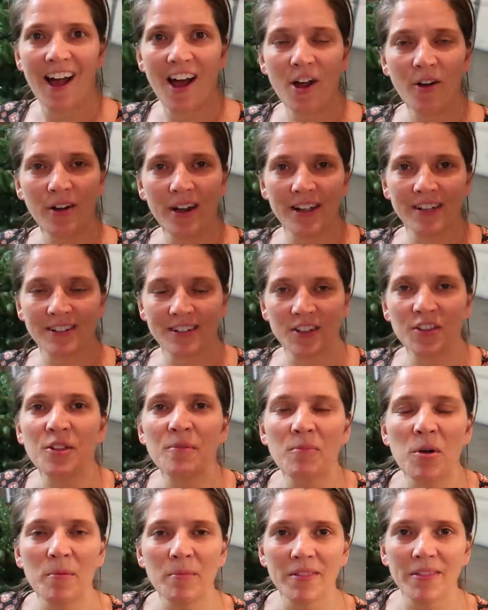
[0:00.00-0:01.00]
All right,
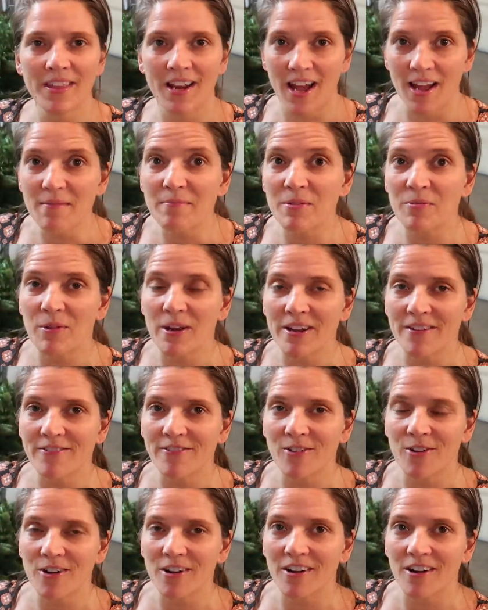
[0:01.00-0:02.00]
the moment that I've been waiting
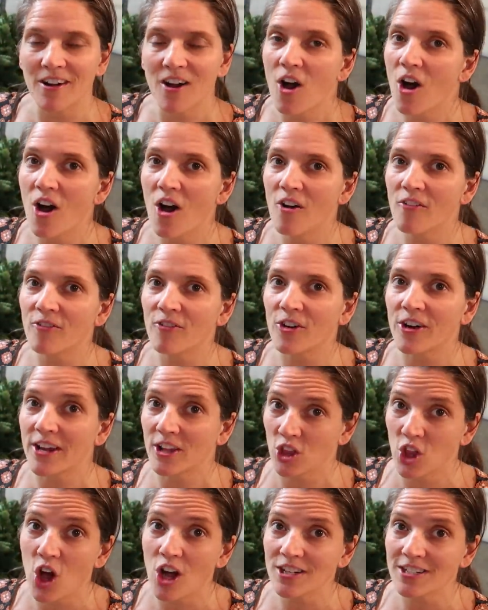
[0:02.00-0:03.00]
for
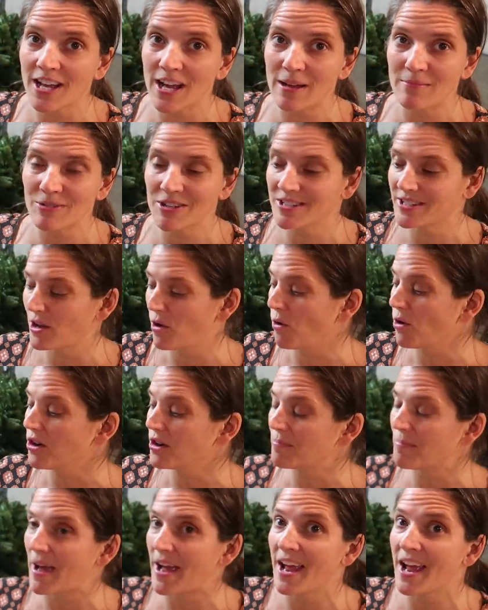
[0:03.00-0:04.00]
a long time, since I
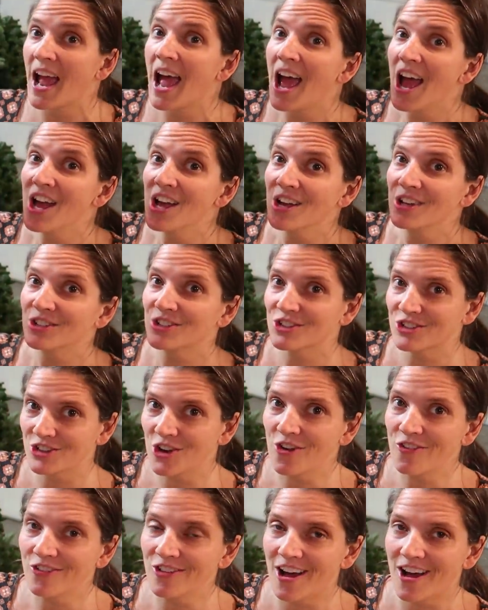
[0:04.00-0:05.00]
ordered my
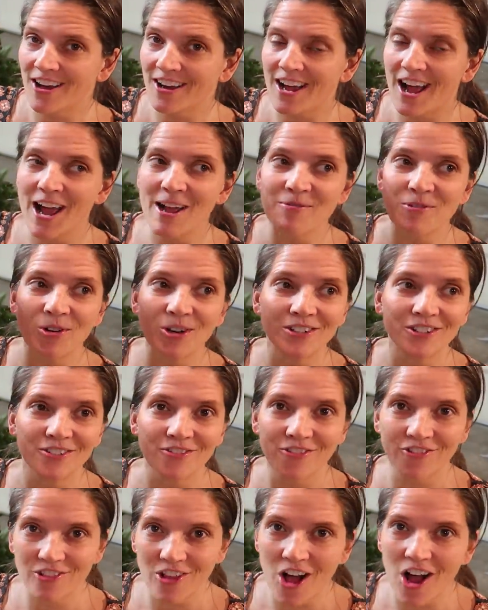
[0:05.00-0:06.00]
snow flock. I'm going to
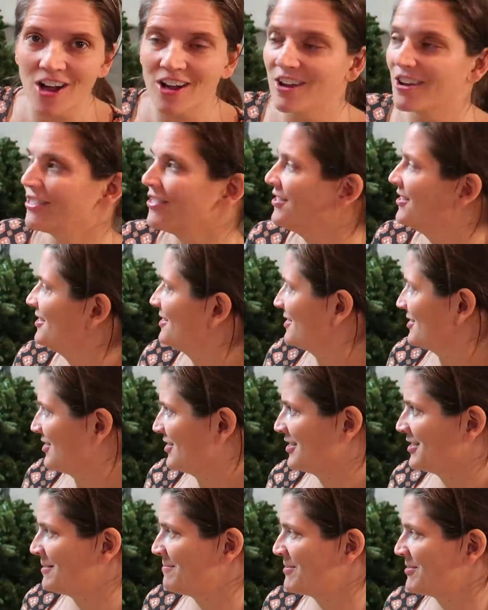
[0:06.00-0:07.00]
flock this
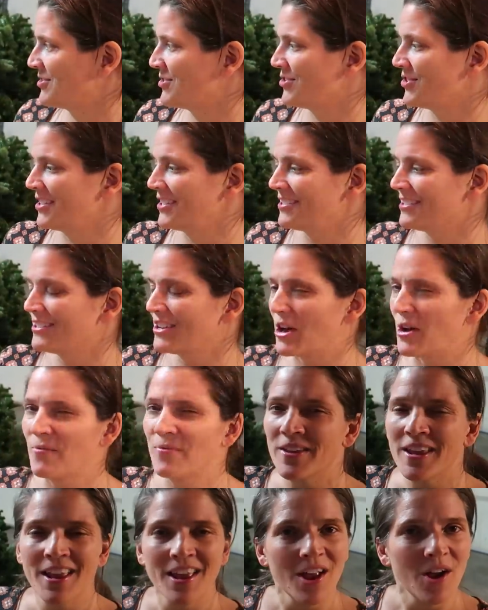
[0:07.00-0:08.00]
Christmas tree. So
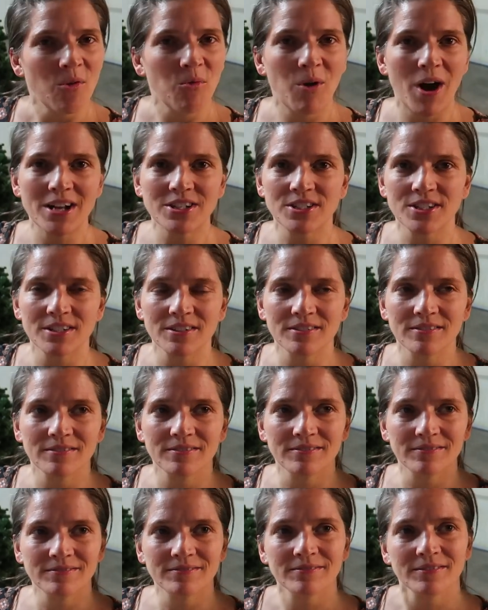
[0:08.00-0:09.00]
watch.
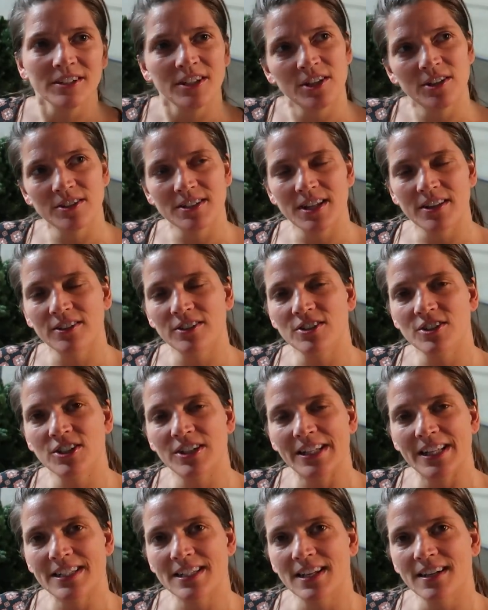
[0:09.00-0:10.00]
You gotta tell the girls to
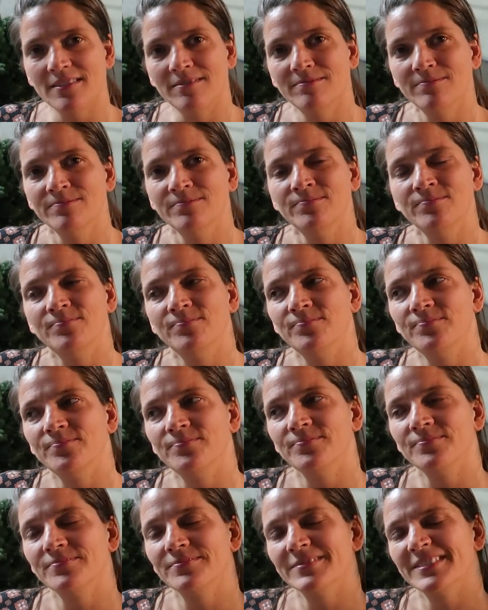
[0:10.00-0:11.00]
turn the lights on.
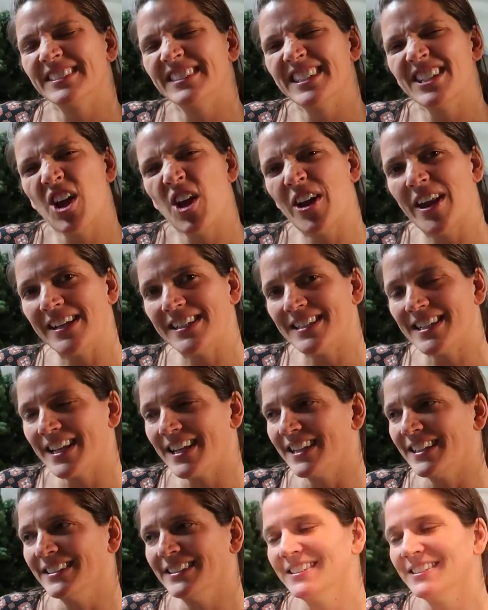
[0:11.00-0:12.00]
Hold on a
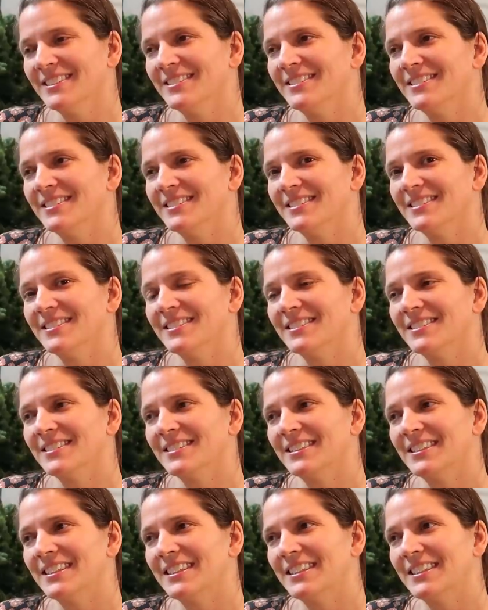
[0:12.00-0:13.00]
second.
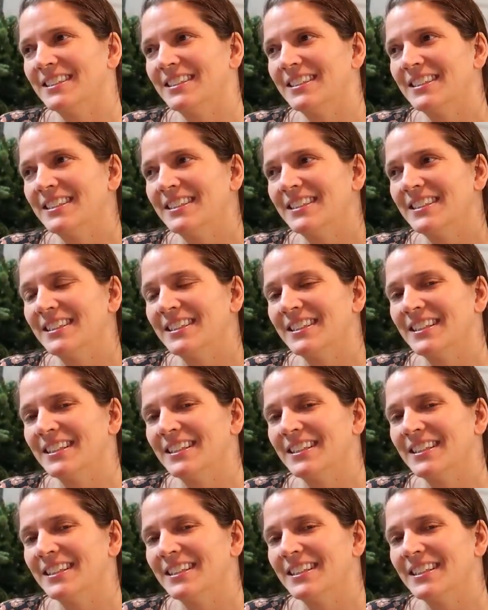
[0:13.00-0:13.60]
Keep the lights.